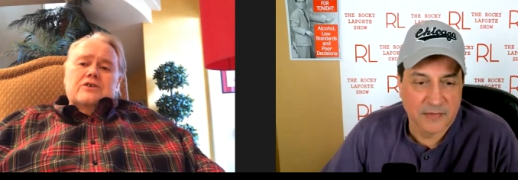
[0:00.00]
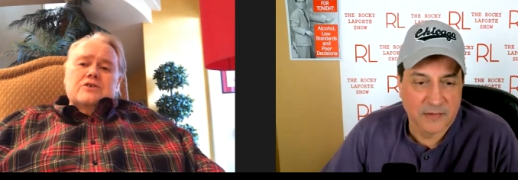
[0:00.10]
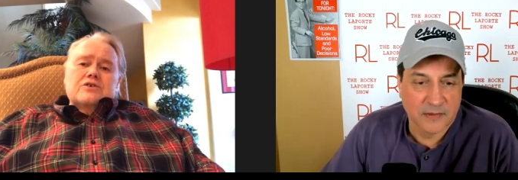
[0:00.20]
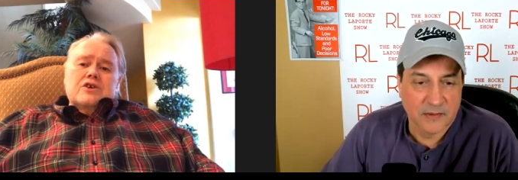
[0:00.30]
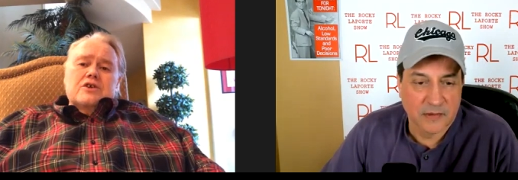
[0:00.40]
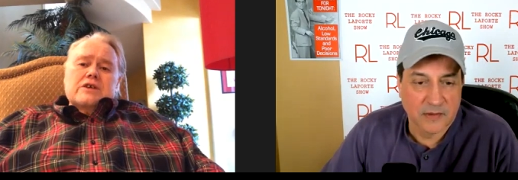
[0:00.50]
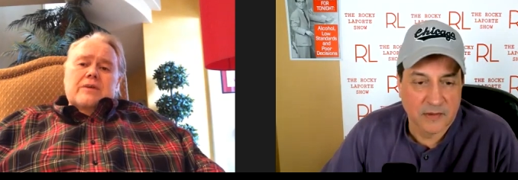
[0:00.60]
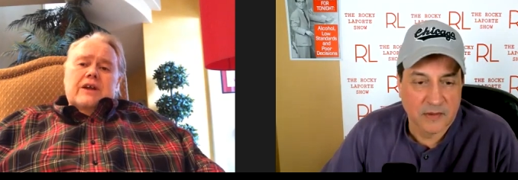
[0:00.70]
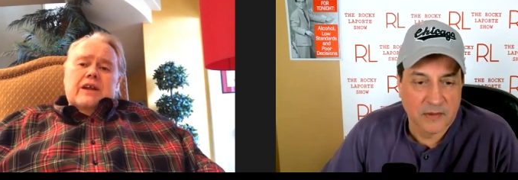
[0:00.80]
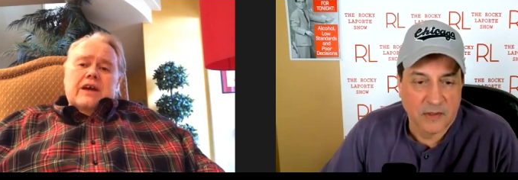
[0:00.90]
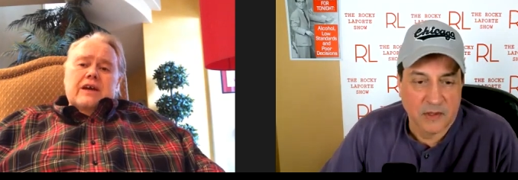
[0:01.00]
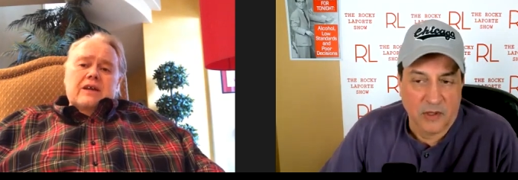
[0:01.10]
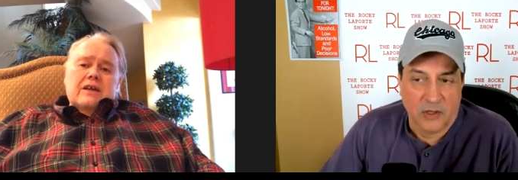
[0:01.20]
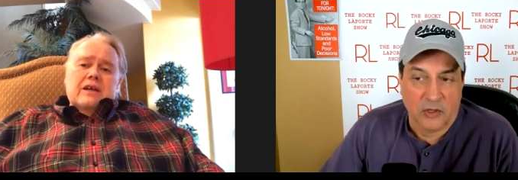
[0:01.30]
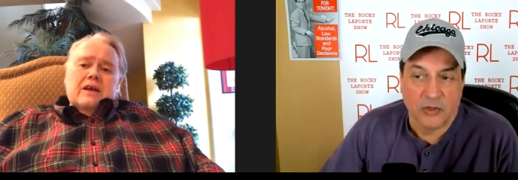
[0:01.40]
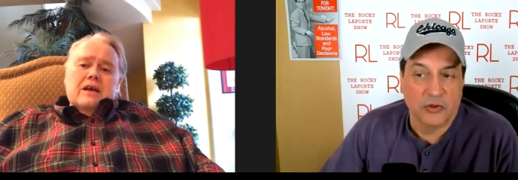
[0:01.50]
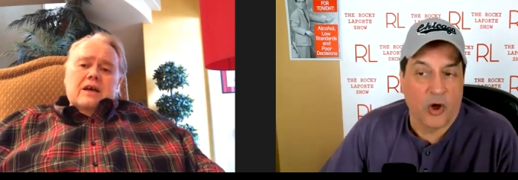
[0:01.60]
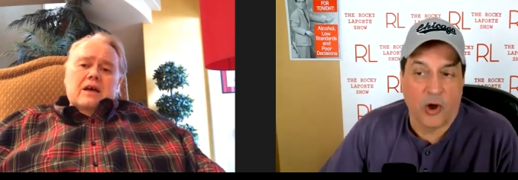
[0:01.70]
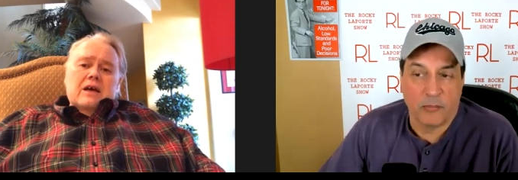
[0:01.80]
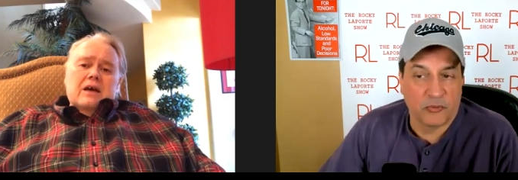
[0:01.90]
Speaker 1: two shows every night
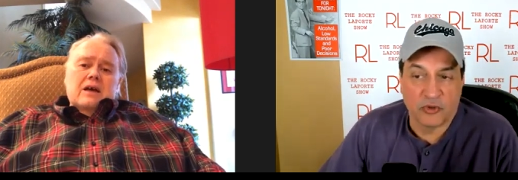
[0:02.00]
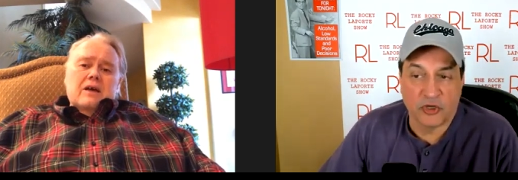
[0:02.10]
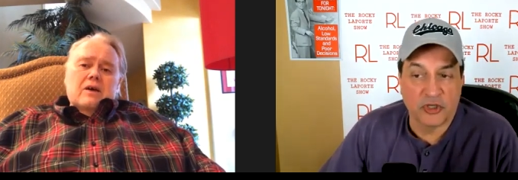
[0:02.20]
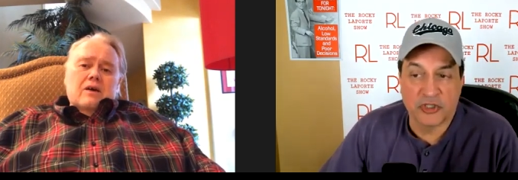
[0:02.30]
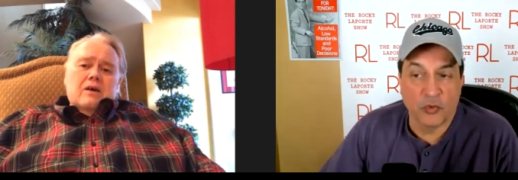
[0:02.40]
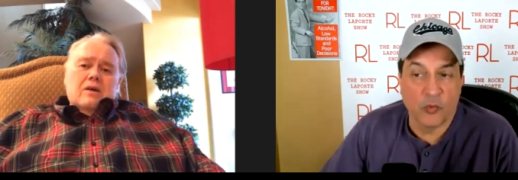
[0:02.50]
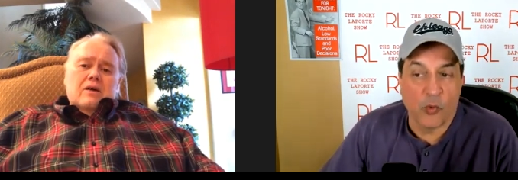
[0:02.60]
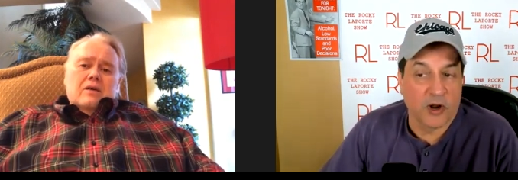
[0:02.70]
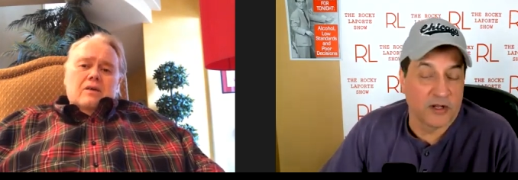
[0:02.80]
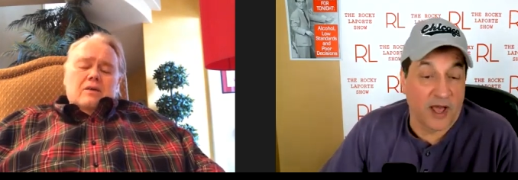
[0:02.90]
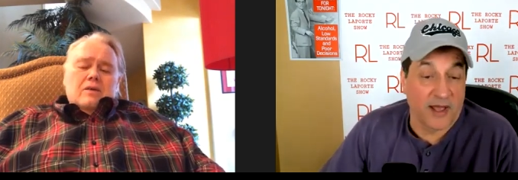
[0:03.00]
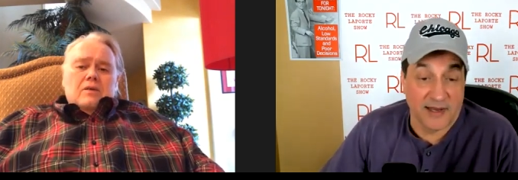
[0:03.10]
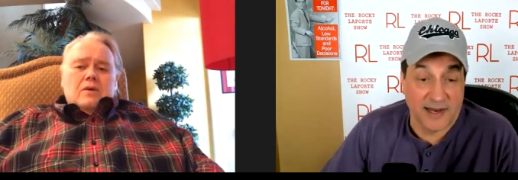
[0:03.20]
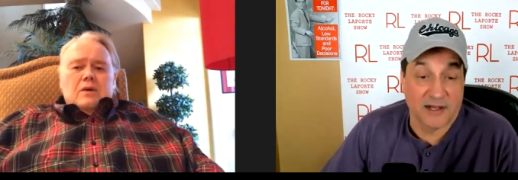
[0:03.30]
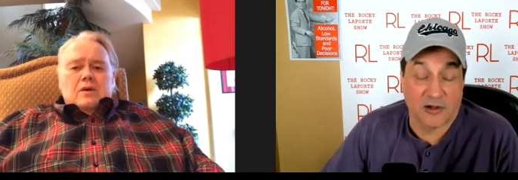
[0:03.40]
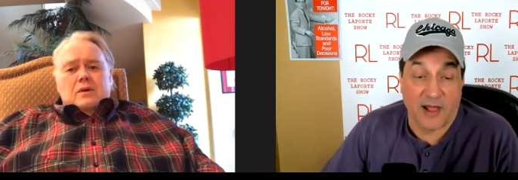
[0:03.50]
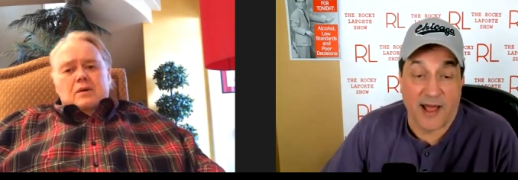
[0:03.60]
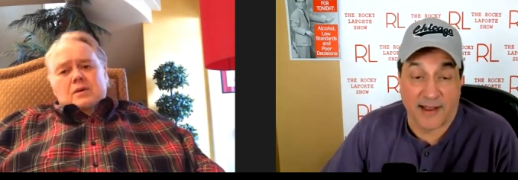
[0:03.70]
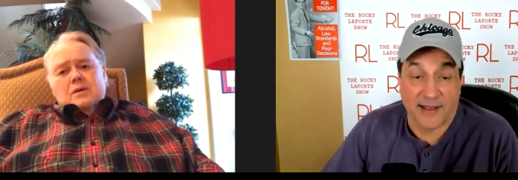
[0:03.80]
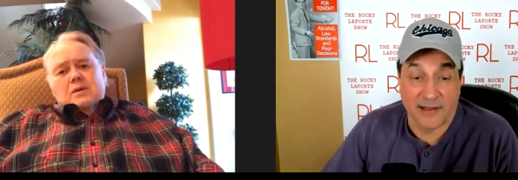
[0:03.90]
Speaker 2: no, they're just doing one a night at eight
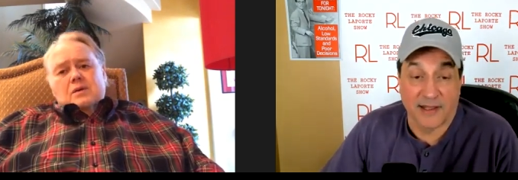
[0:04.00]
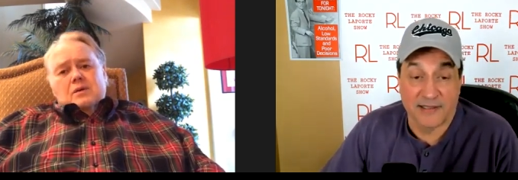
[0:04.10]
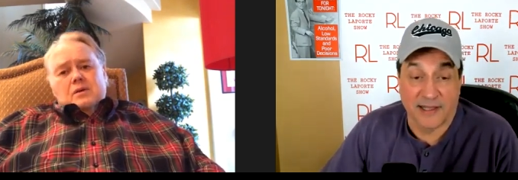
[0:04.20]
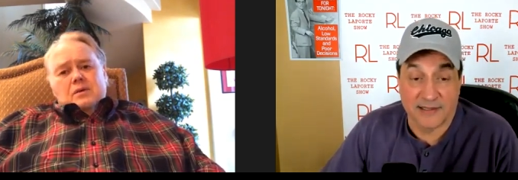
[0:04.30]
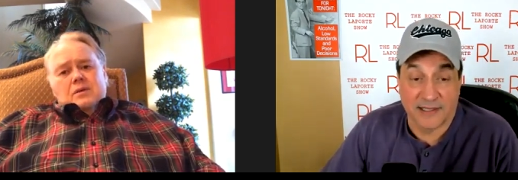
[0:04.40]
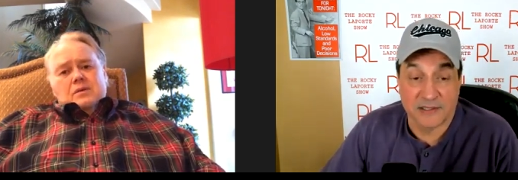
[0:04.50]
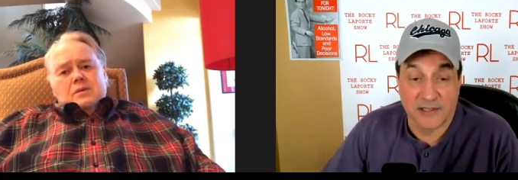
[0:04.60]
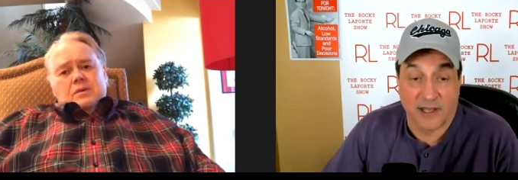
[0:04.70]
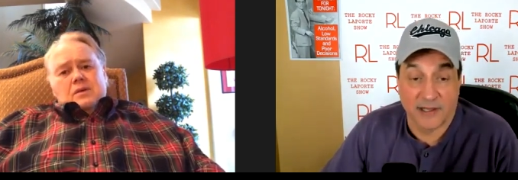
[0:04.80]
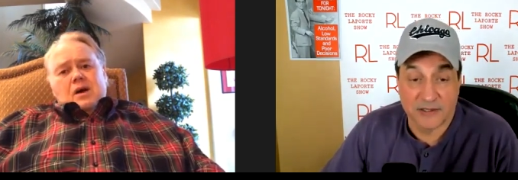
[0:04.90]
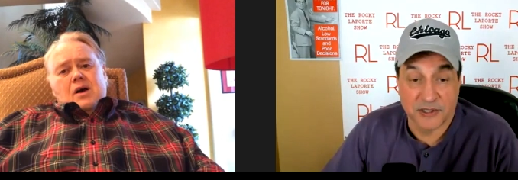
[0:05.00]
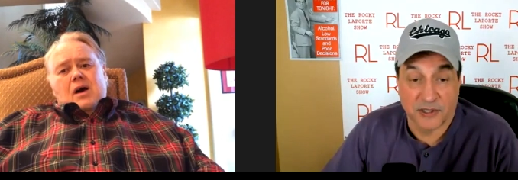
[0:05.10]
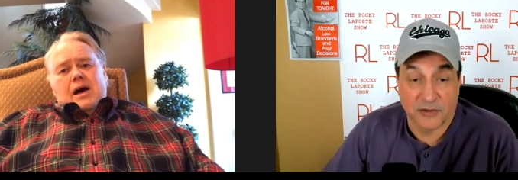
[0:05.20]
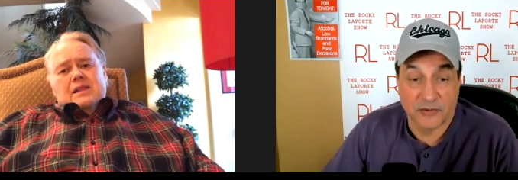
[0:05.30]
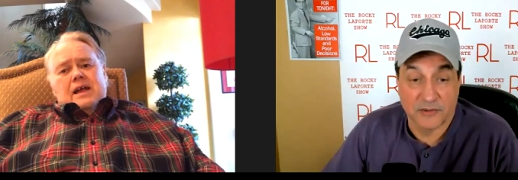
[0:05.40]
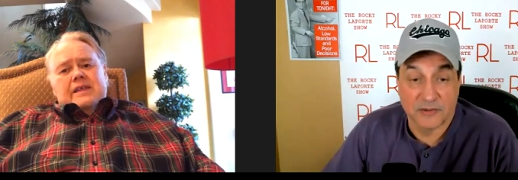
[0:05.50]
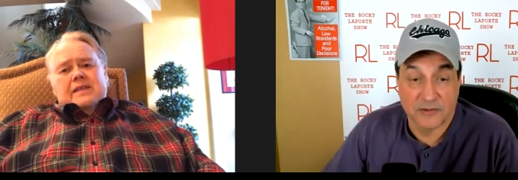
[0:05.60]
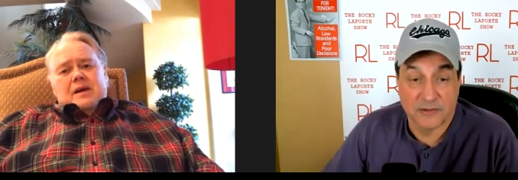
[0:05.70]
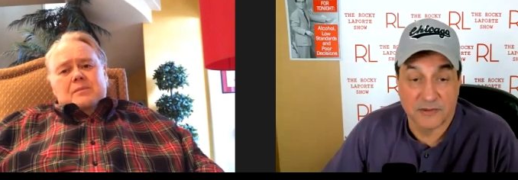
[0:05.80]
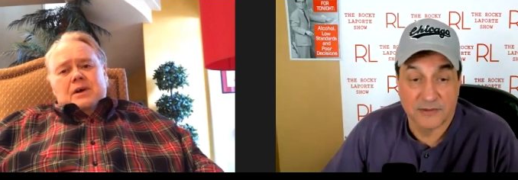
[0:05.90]
o'clock. I like that. That's nice. Oh, you know? I
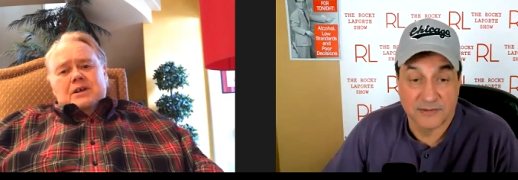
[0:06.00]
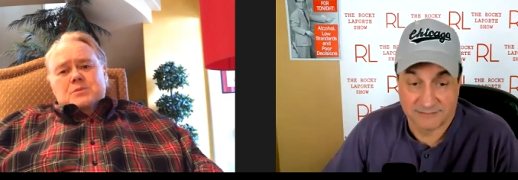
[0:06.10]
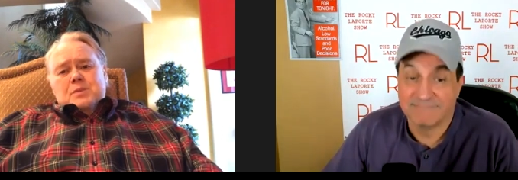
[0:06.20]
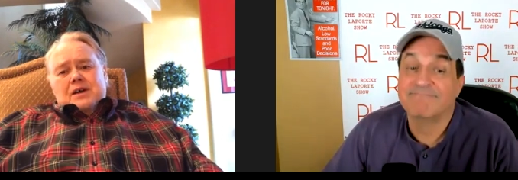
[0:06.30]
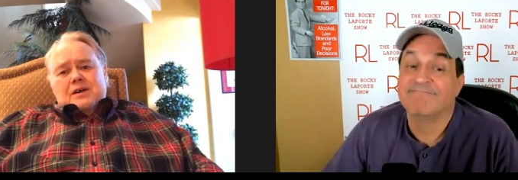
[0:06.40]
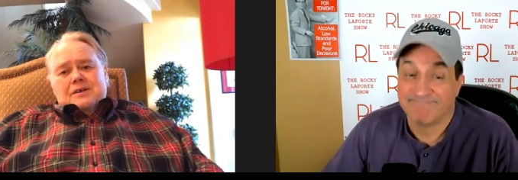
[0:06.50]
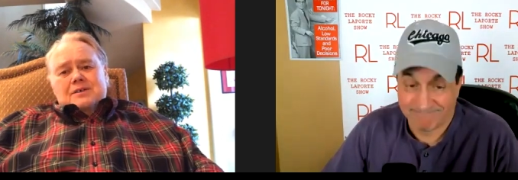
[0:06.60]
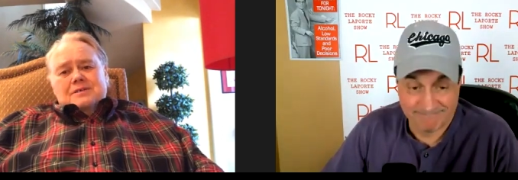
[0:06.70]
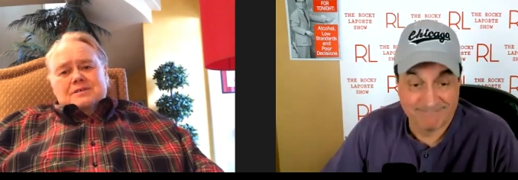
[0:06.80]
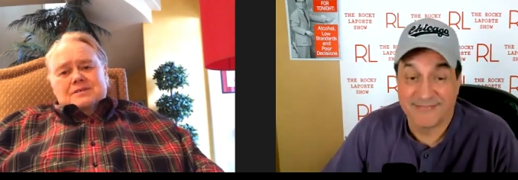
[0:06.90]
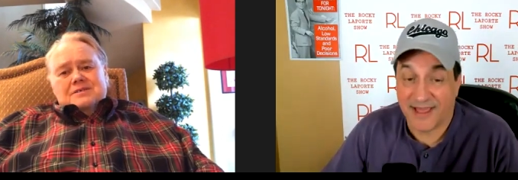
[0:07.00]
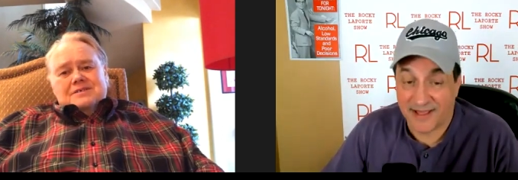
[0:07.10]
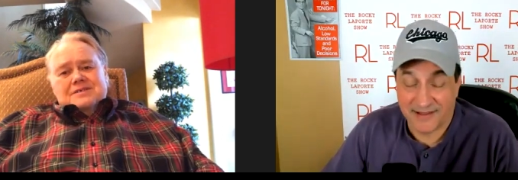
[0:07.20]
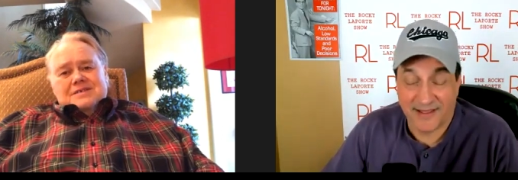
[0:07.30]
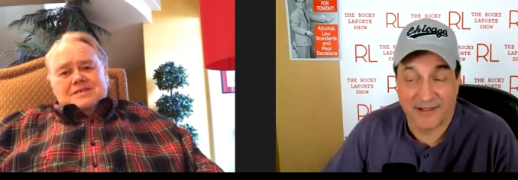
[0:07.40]
Speaker 1: like that much better.
Speaker 2: Not